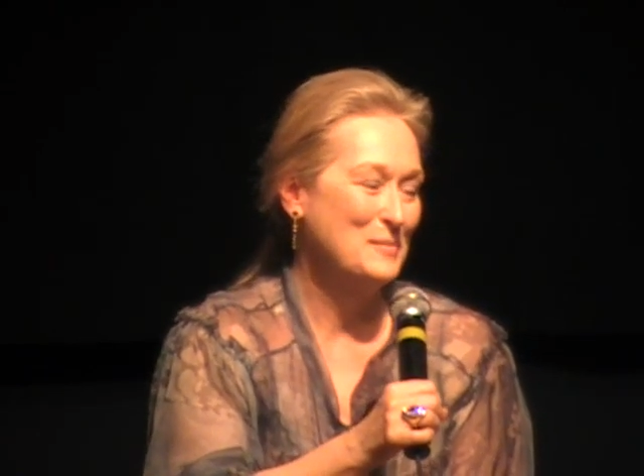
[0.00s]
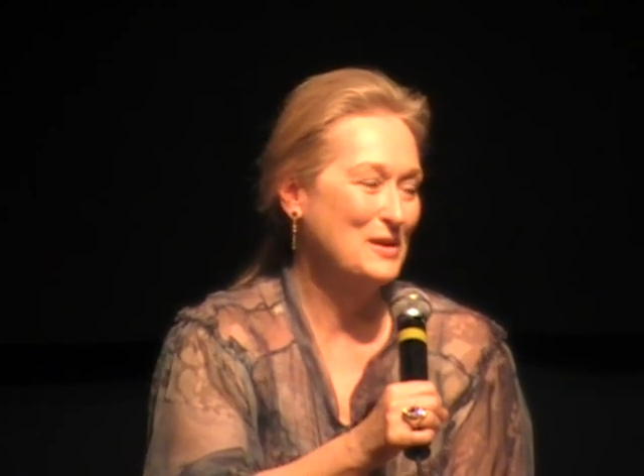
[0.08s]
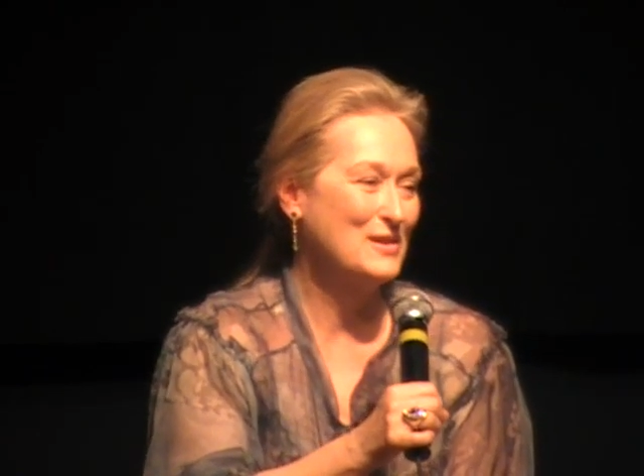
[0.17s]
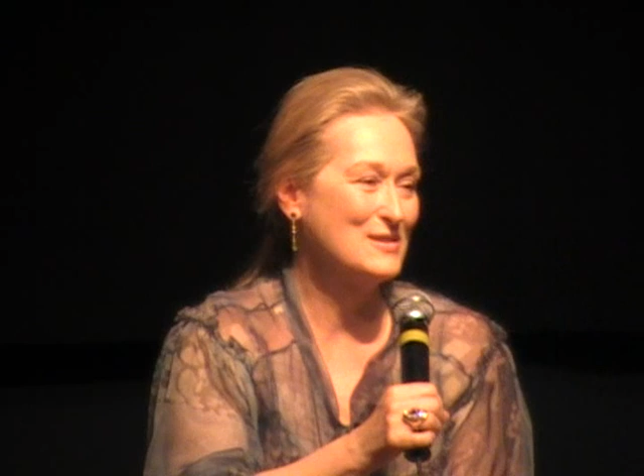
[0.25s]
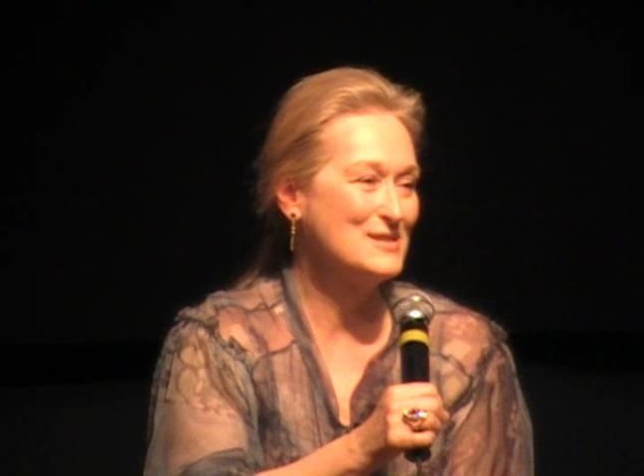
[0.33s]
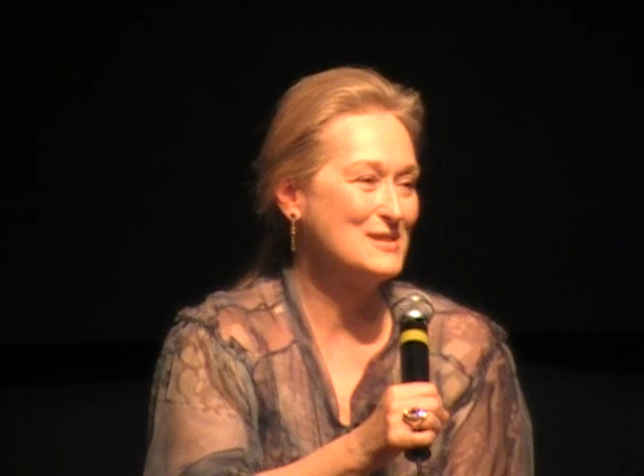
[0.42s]

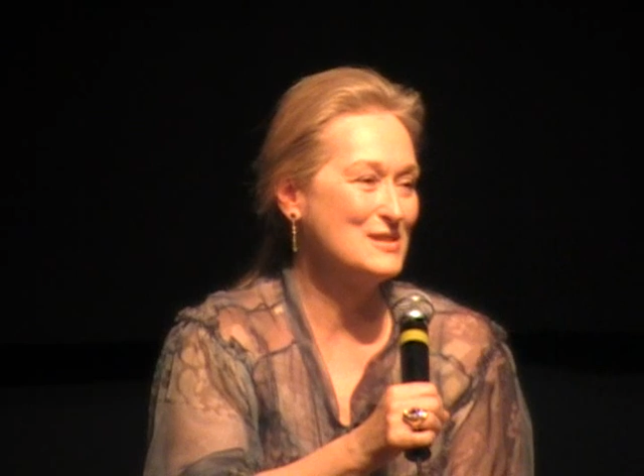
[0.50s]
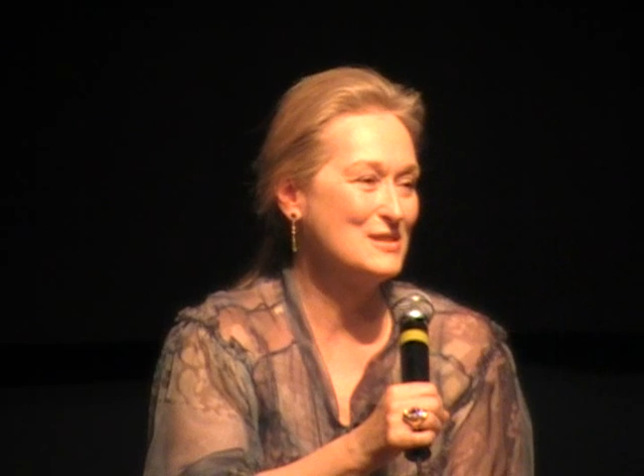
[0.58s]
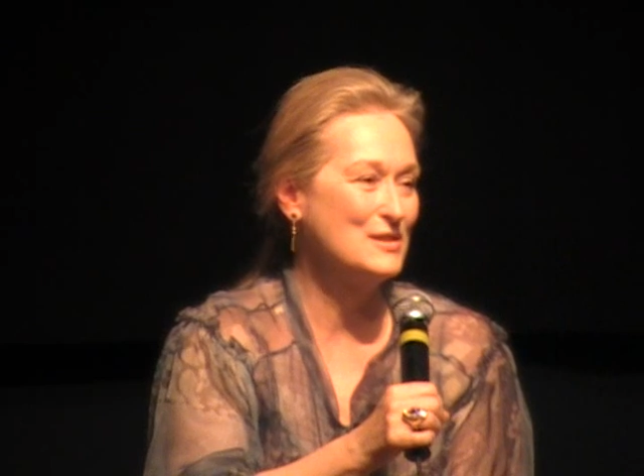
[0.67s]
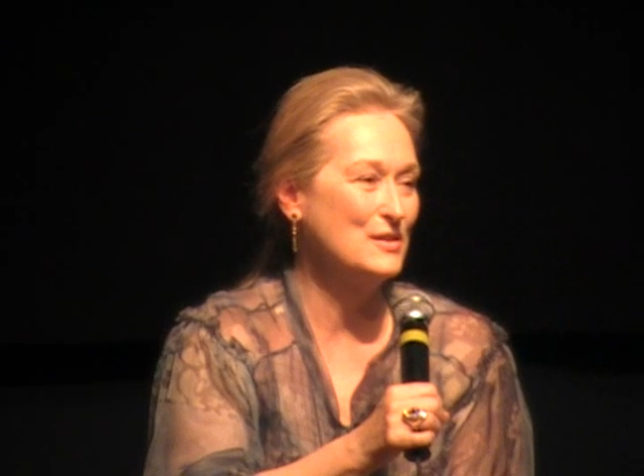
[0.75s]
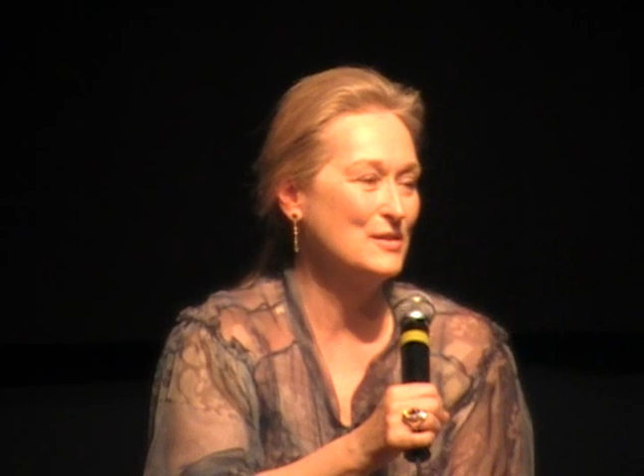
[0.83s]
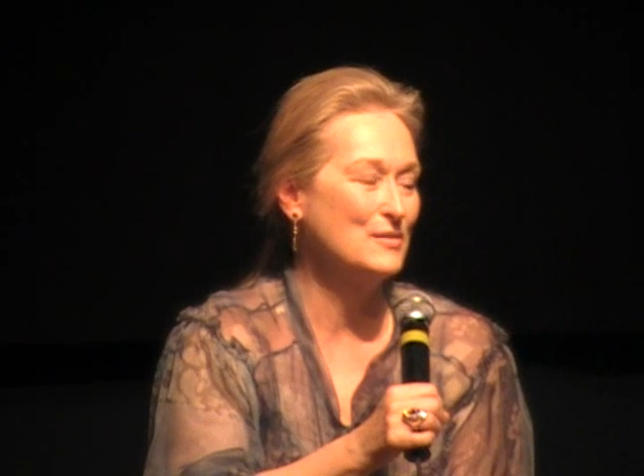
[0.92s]
because
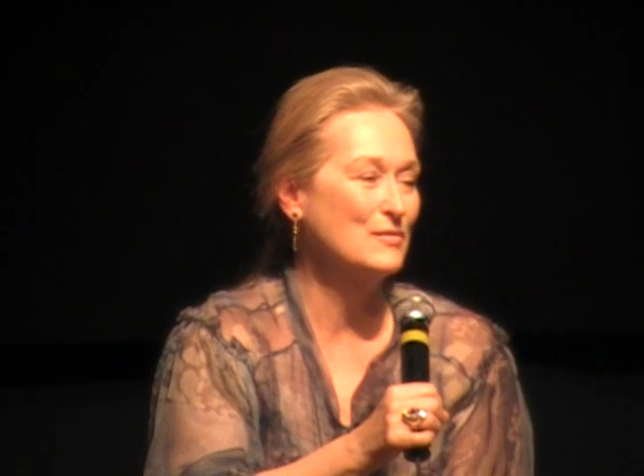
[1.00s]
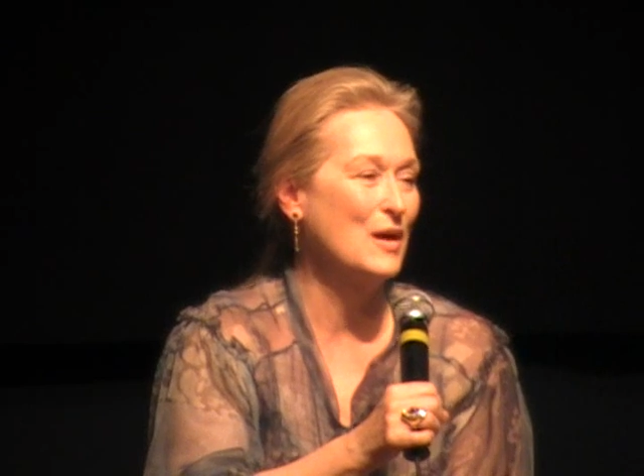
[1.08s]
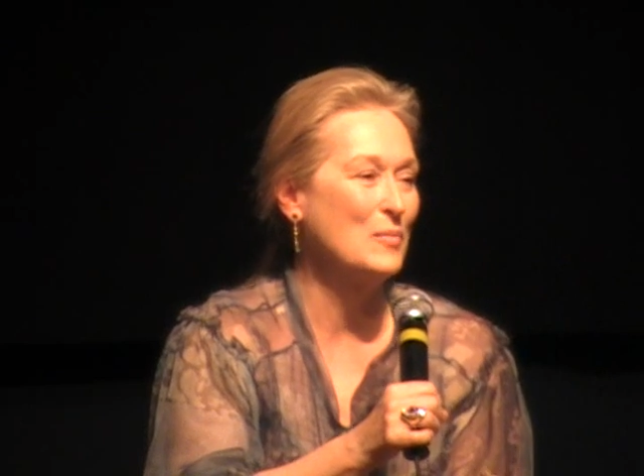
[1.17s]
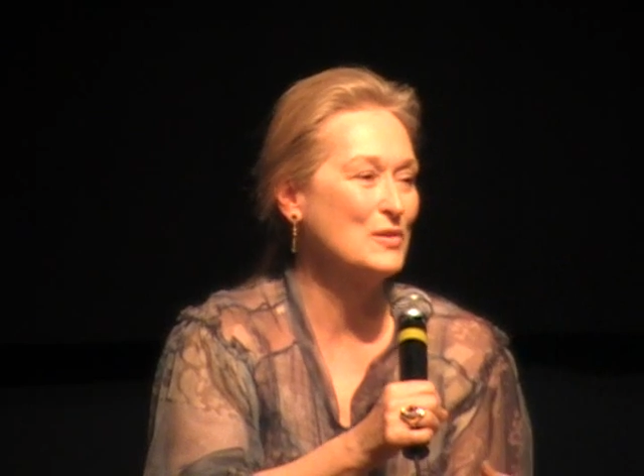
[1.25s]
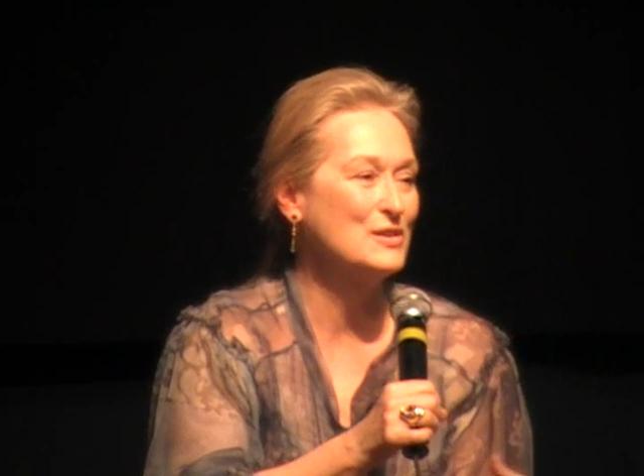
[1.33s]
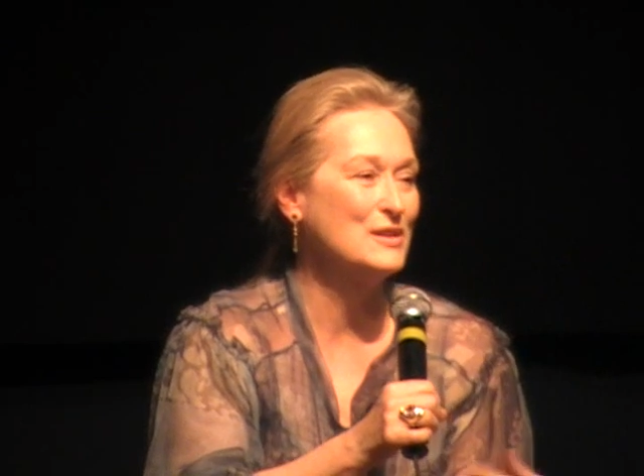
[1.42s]
this year
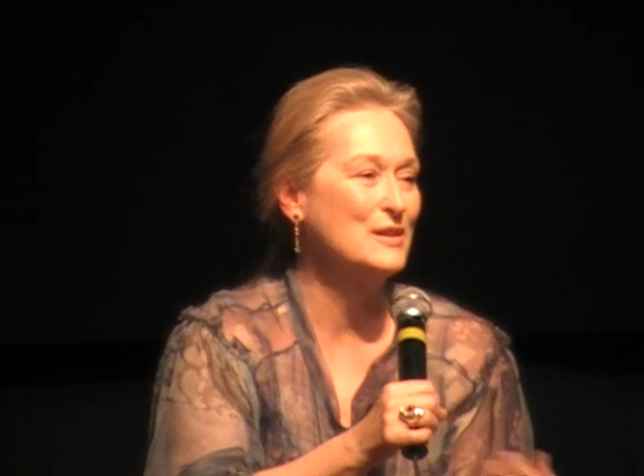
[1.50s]
Robert De